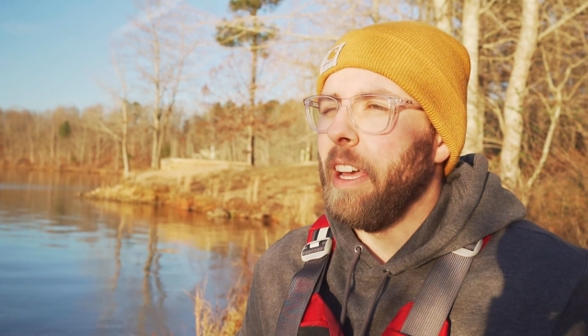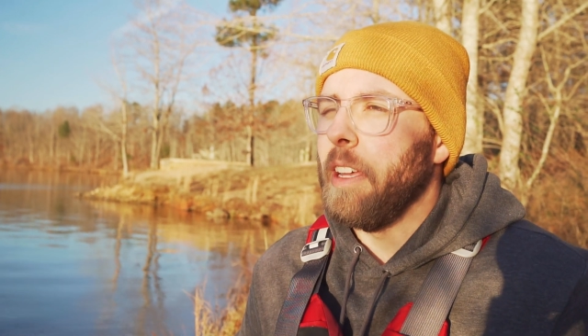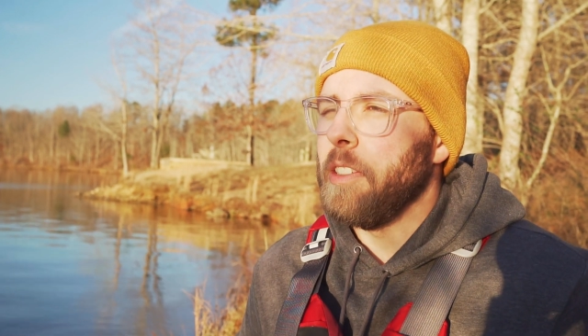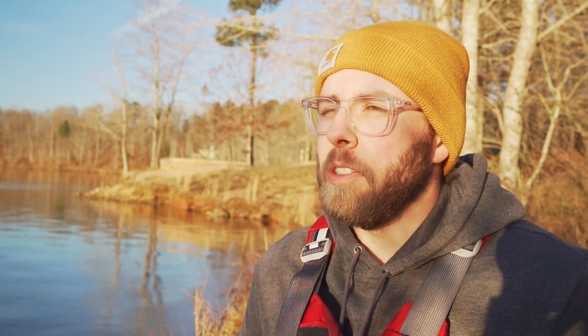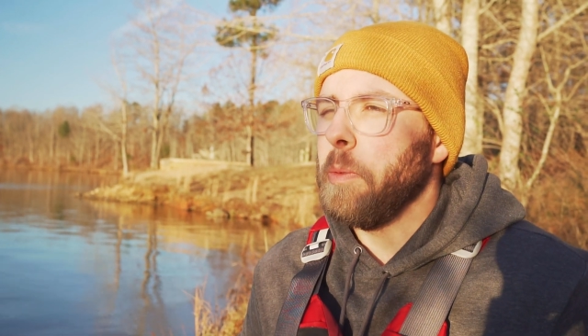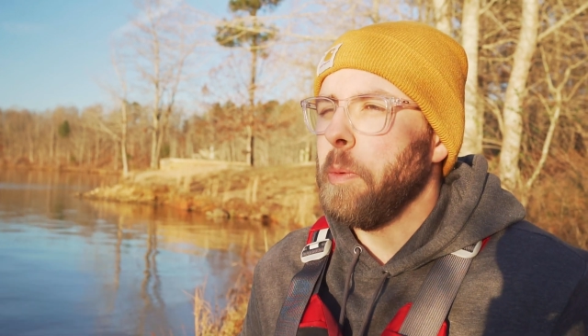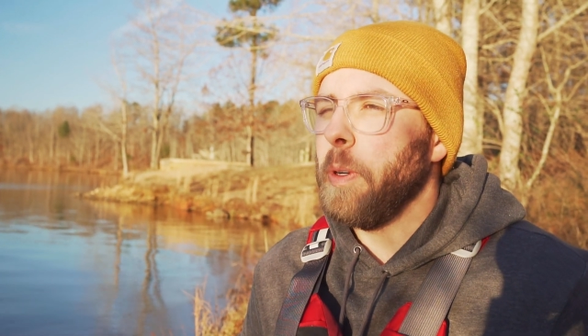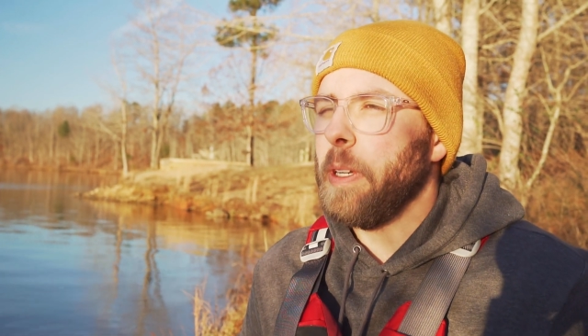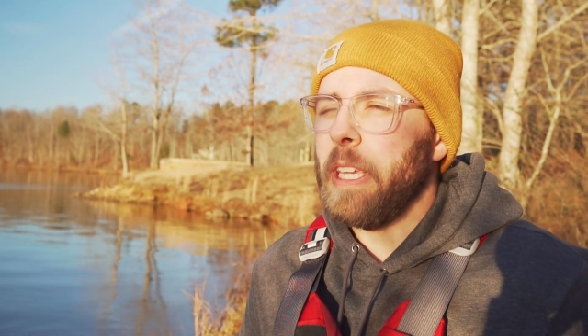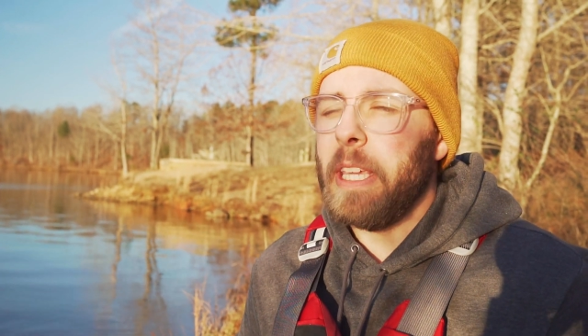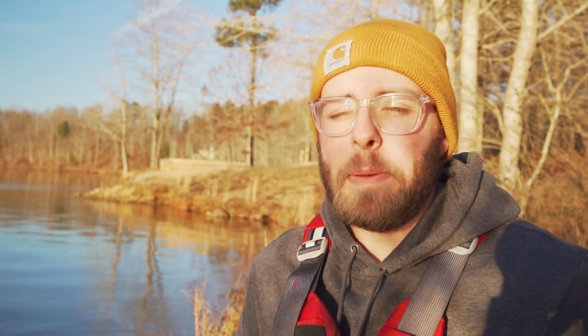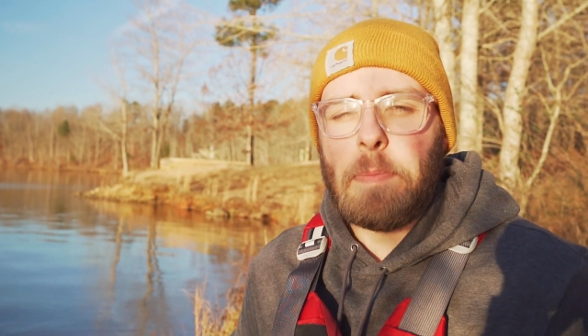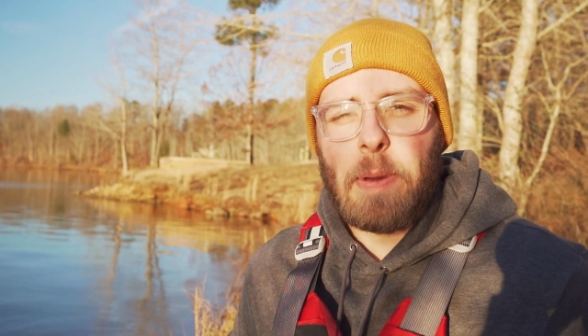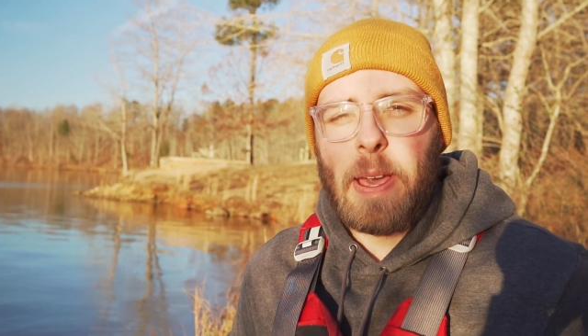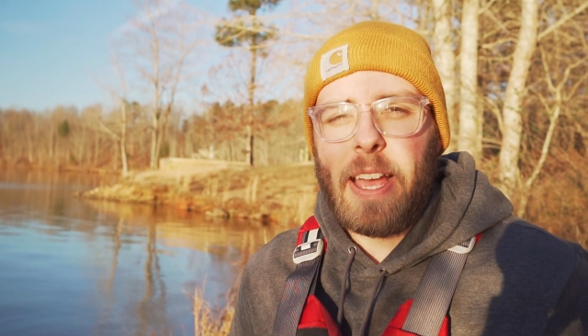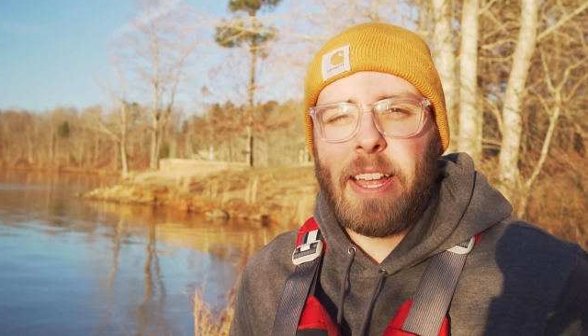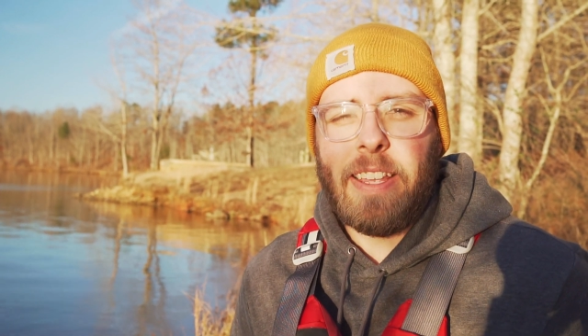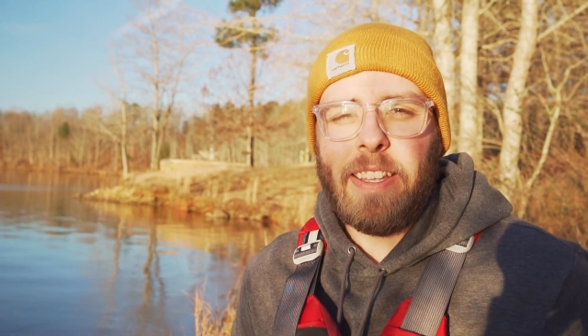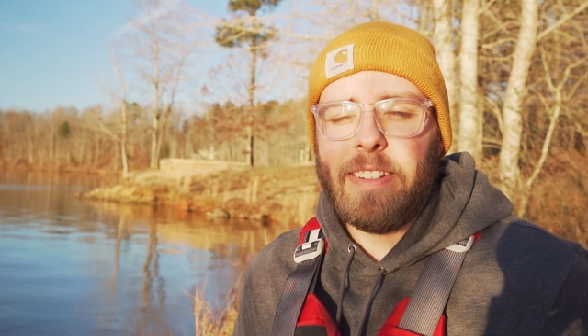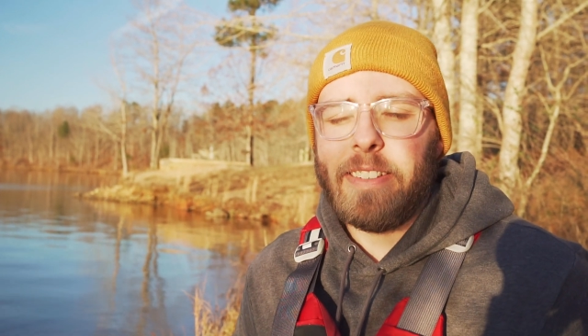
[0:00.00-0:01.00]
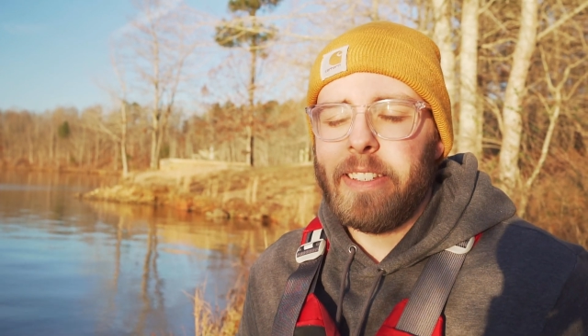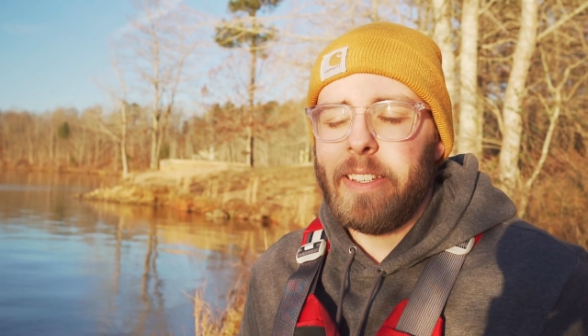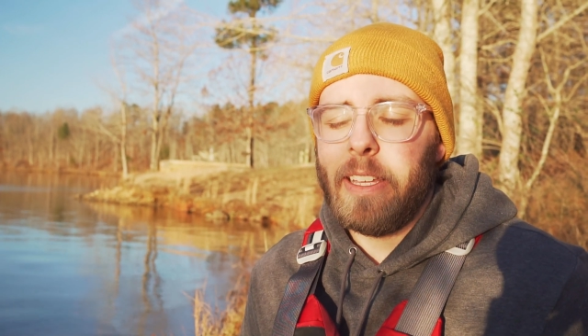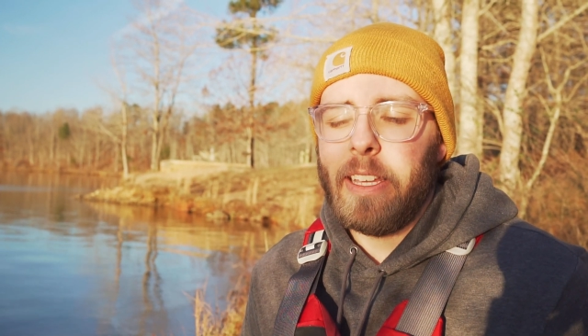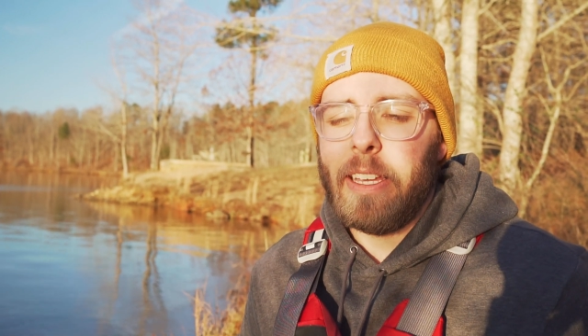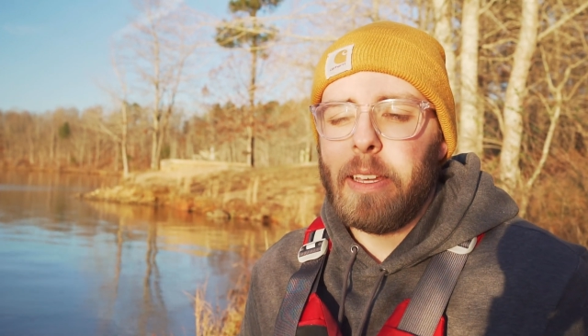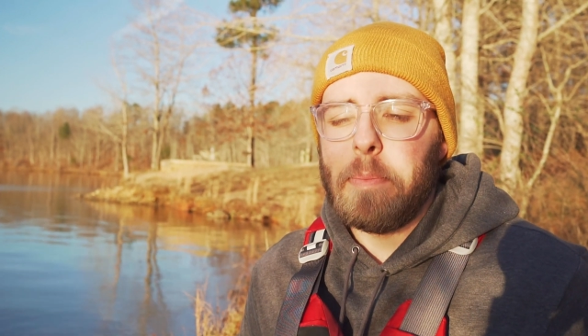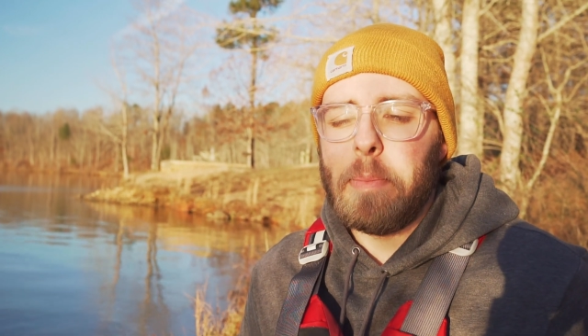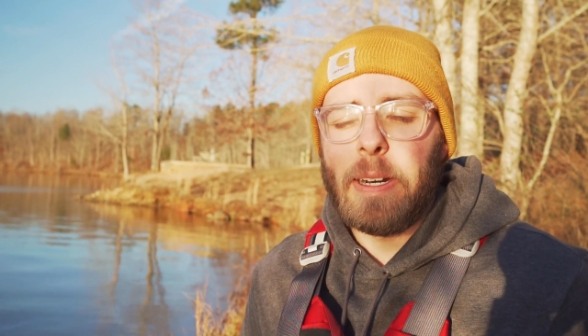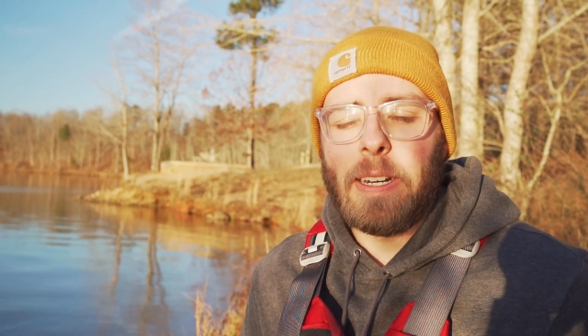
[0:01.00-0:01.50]
So we'll keep at it,
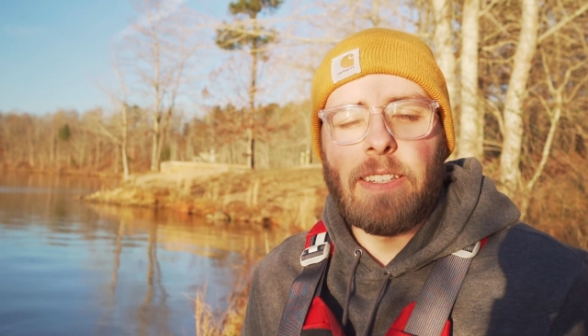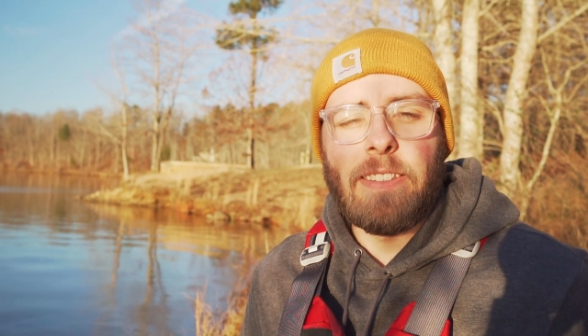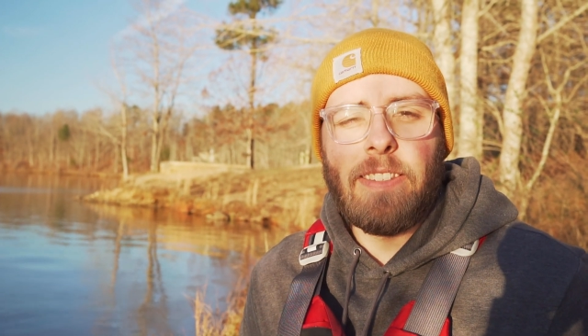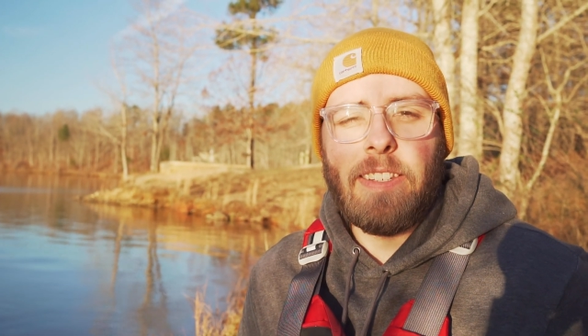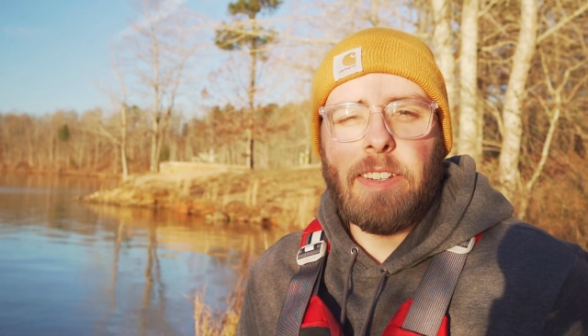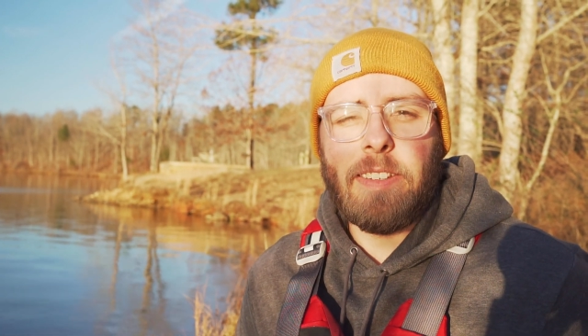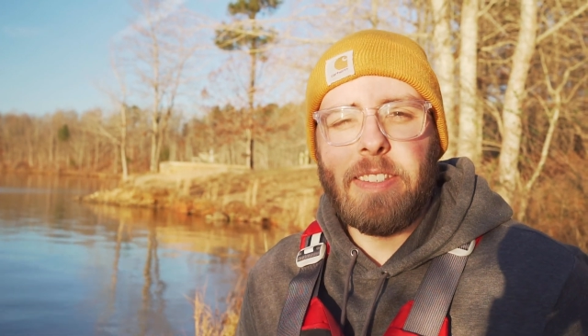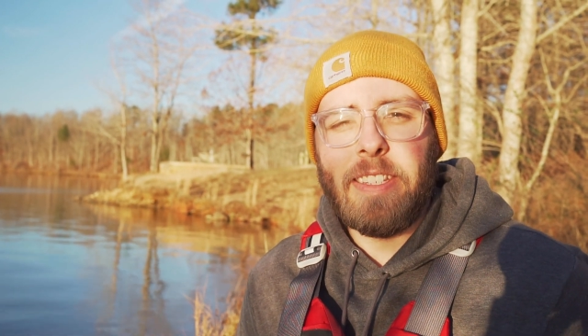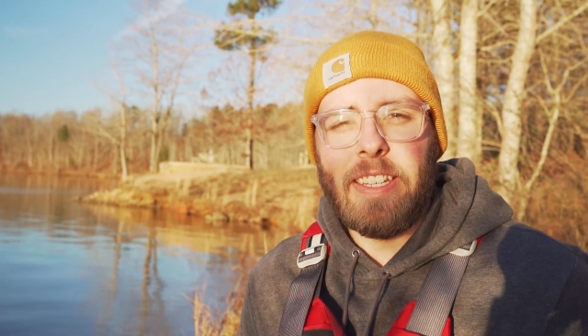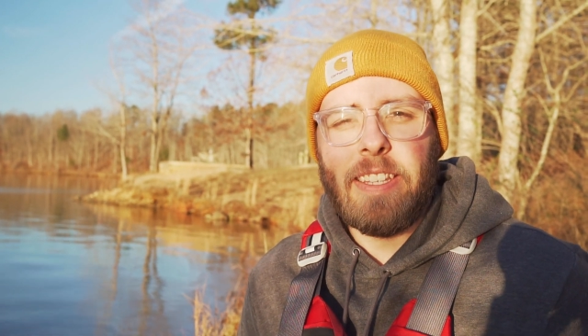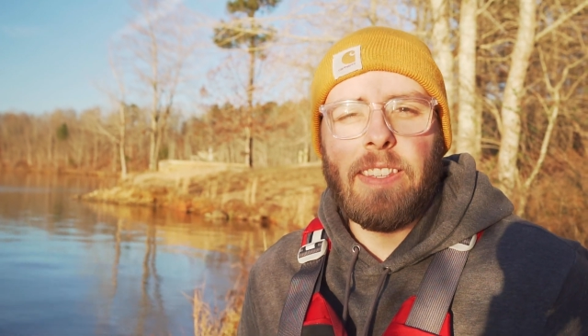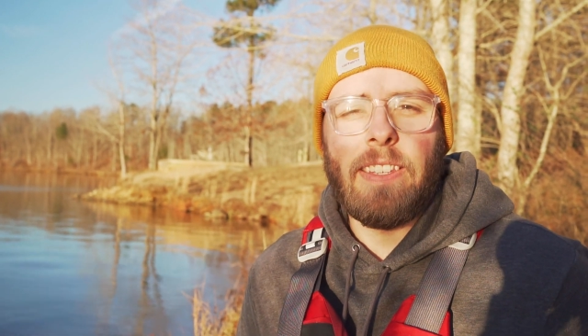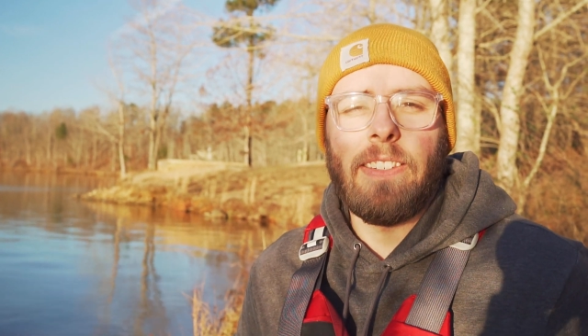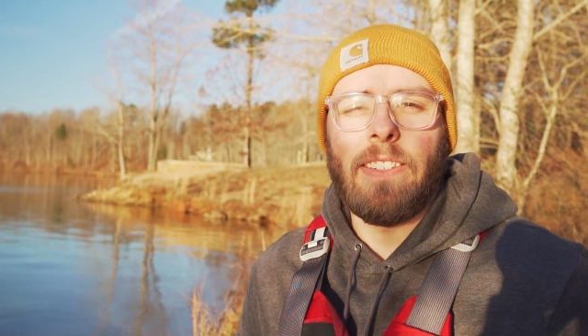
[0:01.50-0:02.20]
but until then,